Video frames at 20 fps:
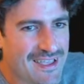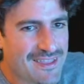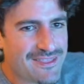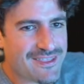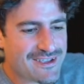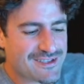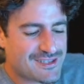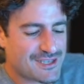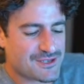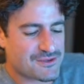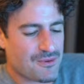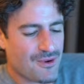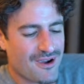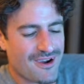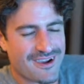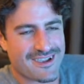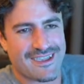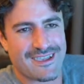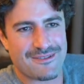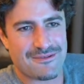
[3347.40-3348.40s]
This is
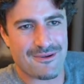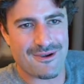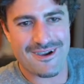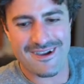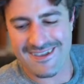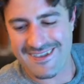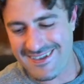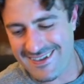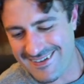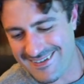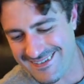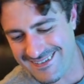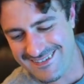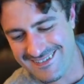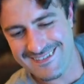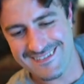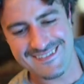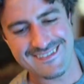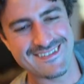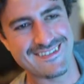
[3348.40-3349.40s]
work. He's working.
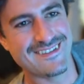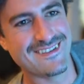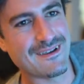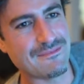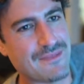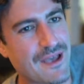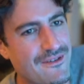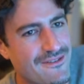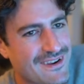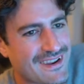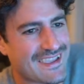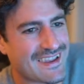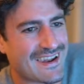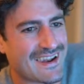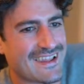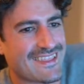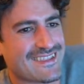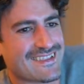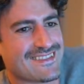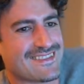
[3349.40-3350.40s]
Never get
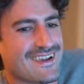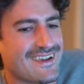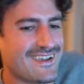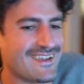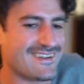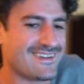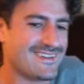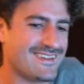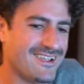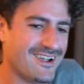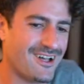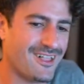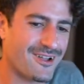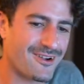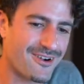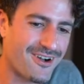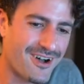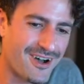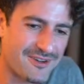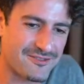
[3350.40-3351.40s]
anything done. Y'all
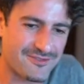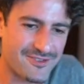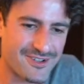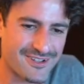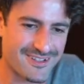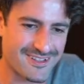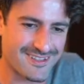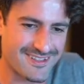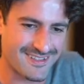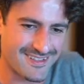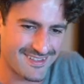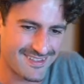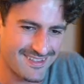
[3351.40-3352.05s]
are awful.